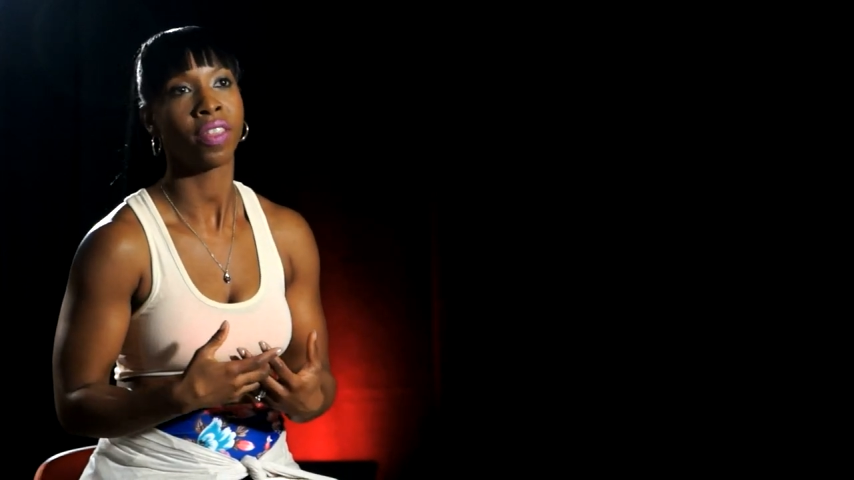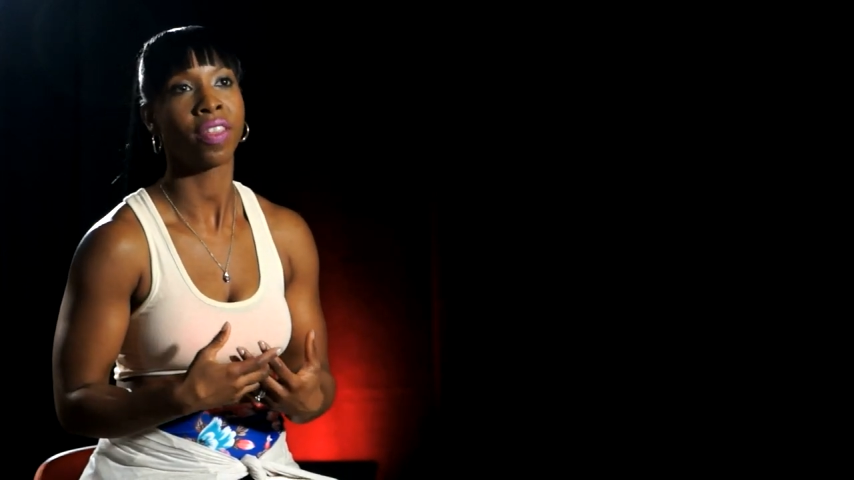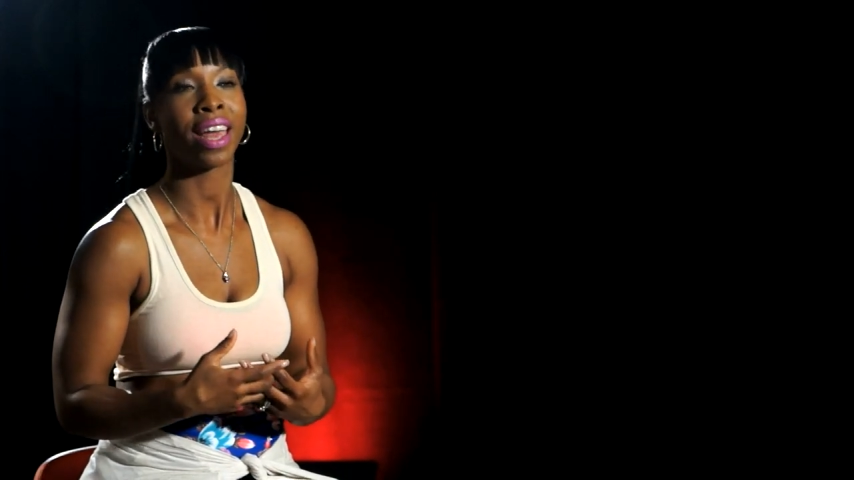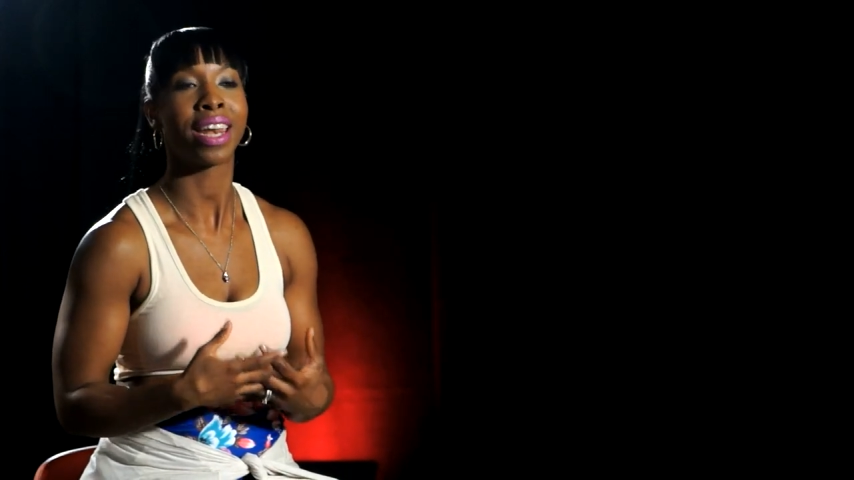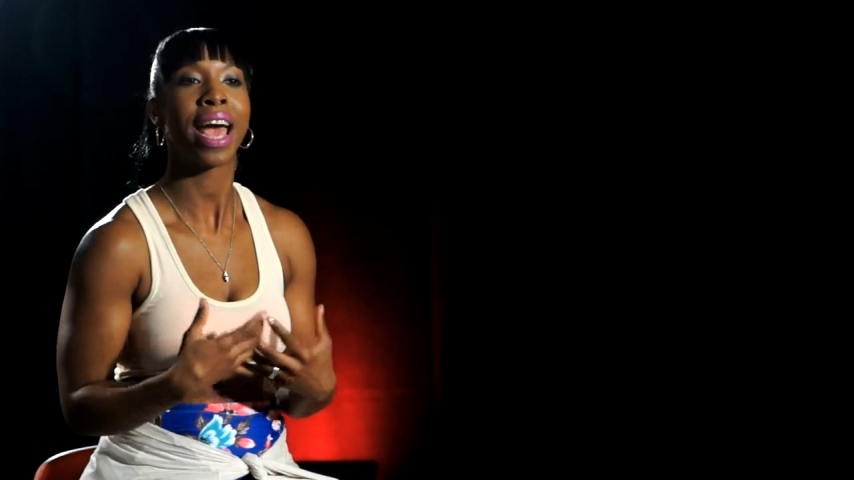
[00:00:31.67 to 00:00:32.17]

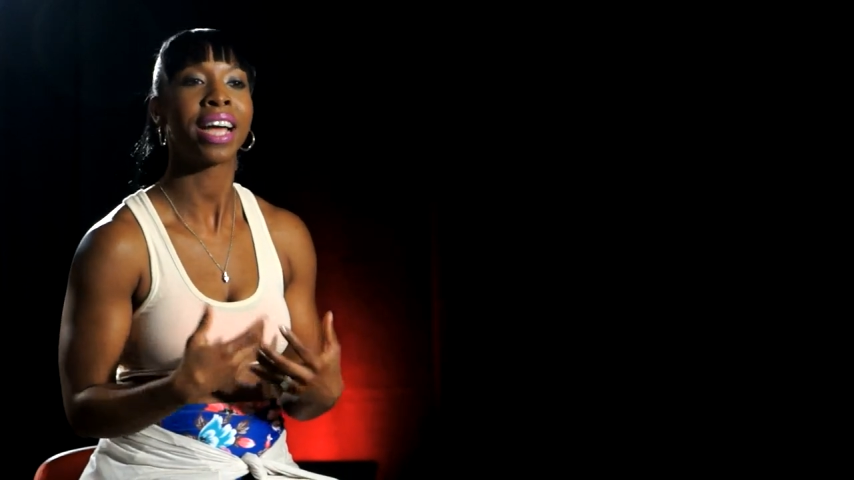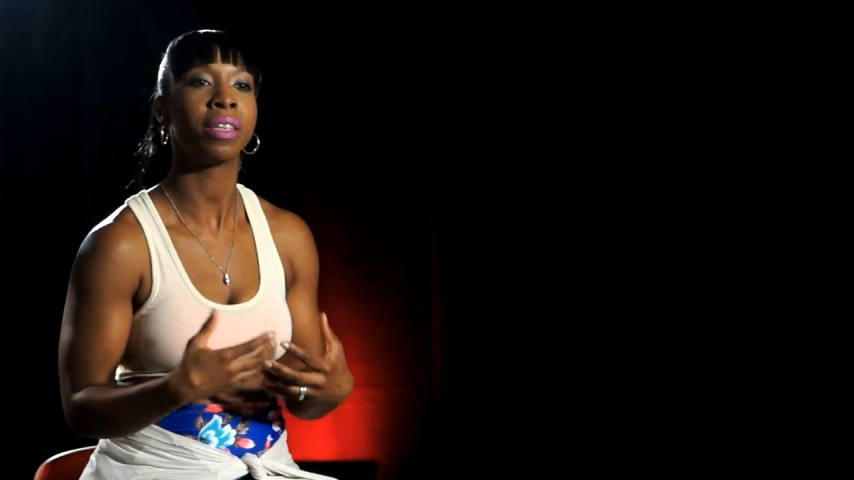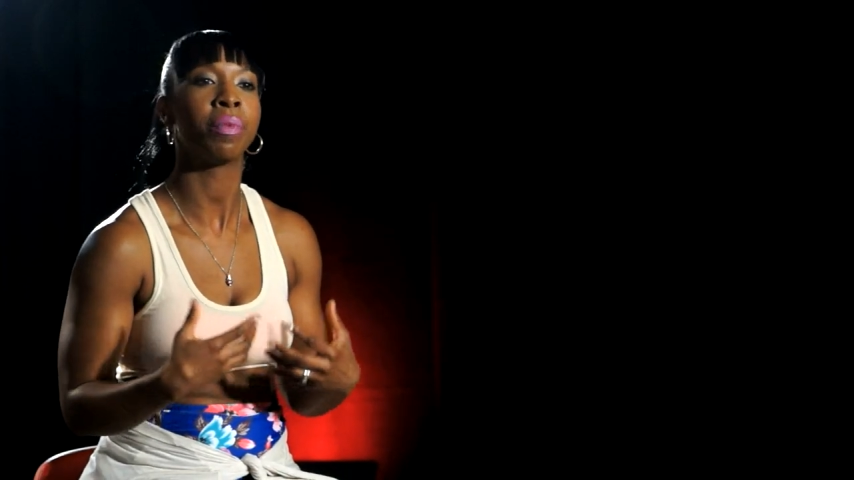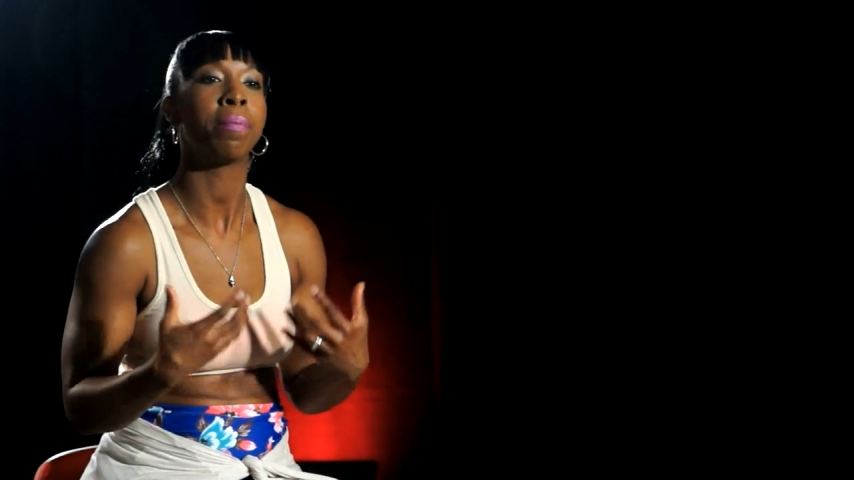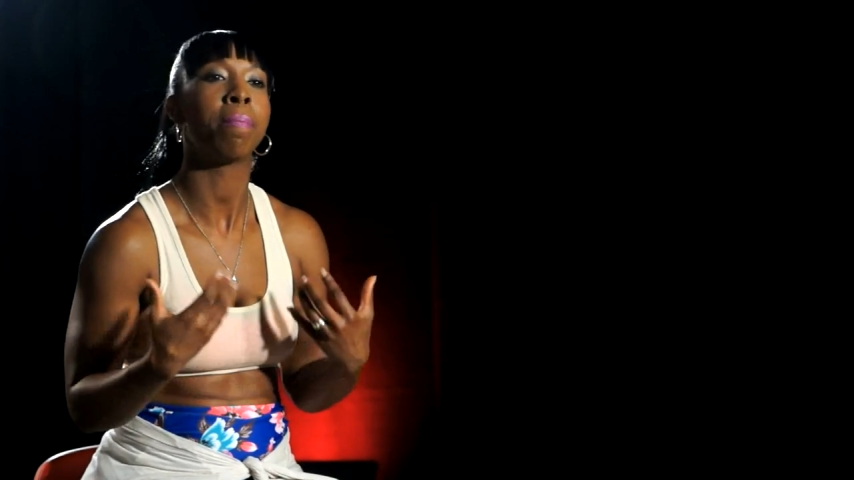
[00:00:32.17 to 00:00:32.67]
that it had to
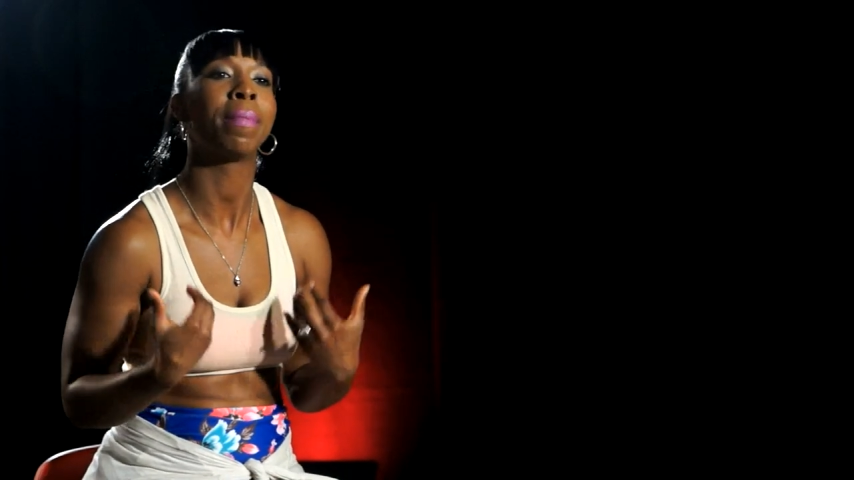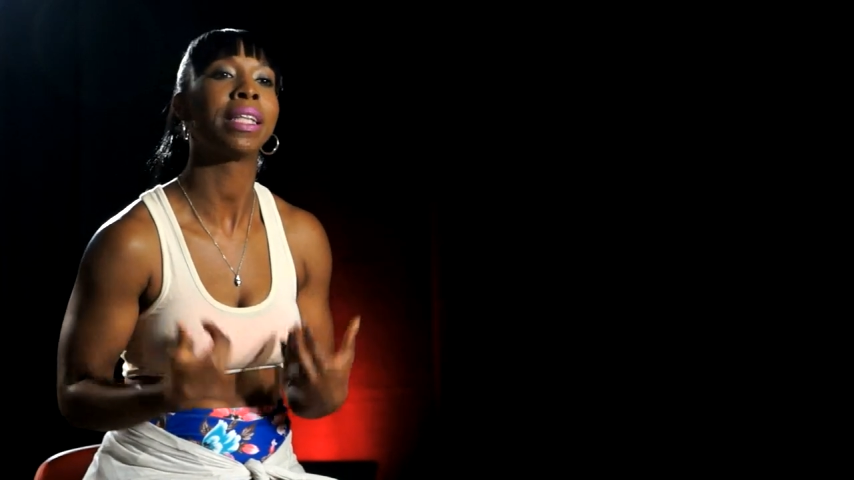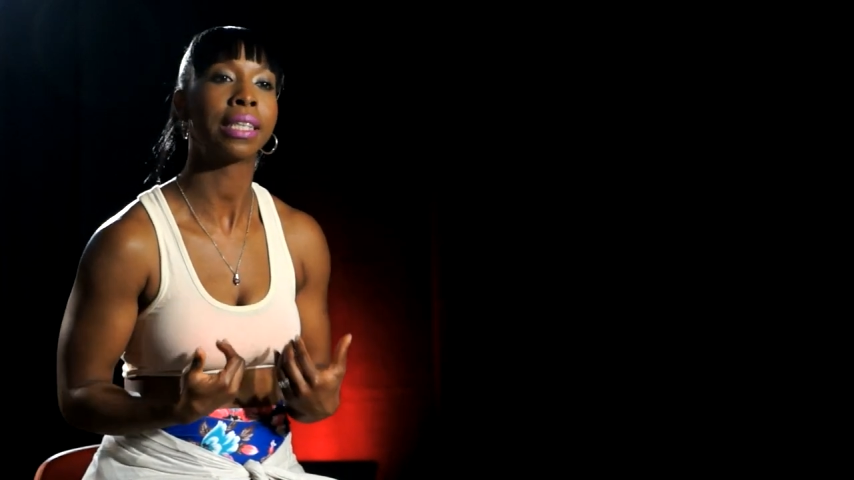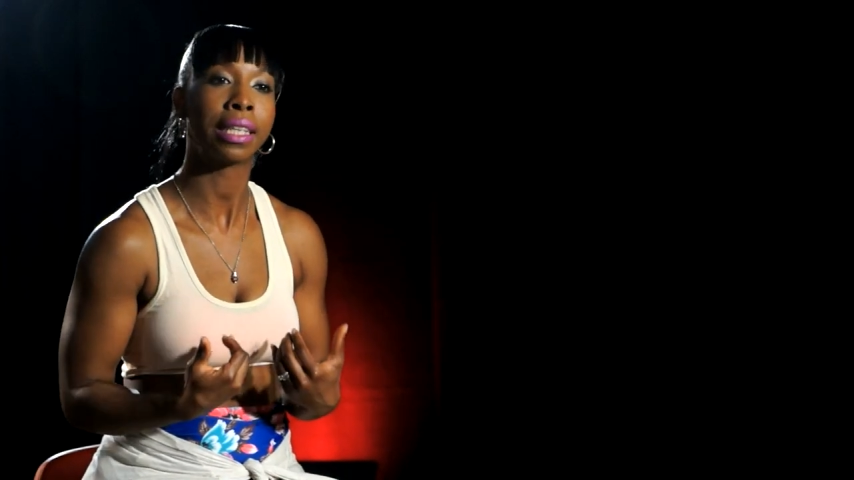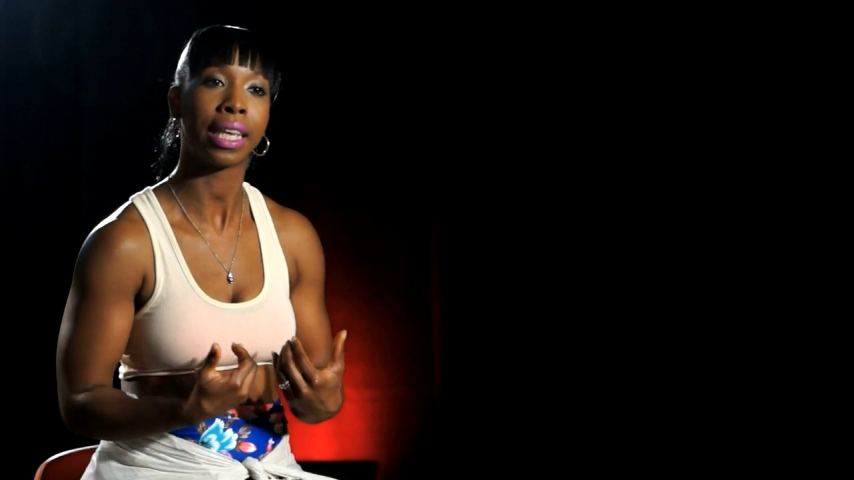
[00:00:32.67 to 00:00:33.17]
be
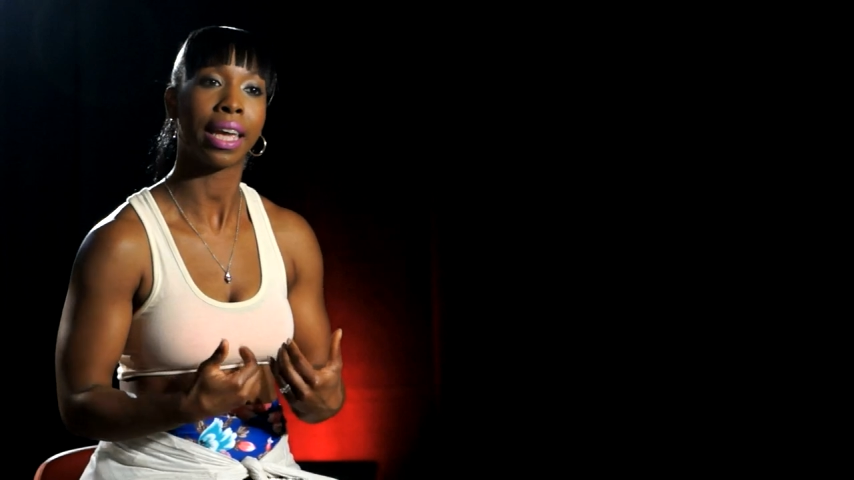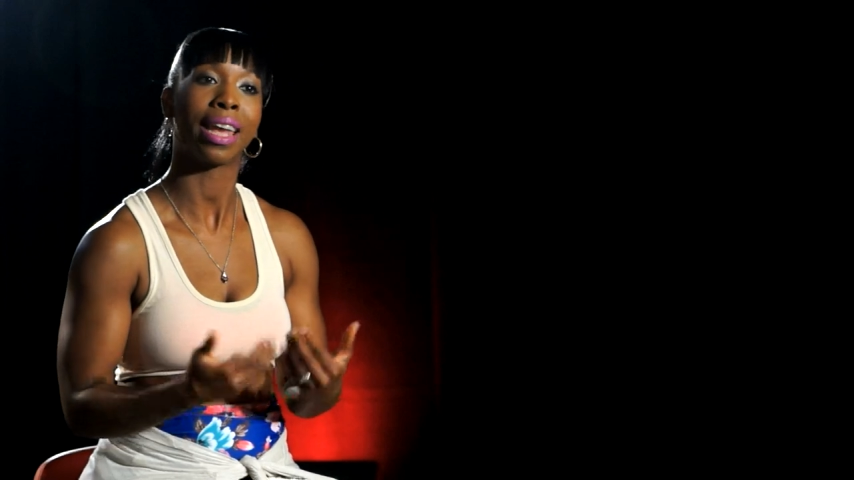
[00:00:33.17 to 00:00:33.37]
mentally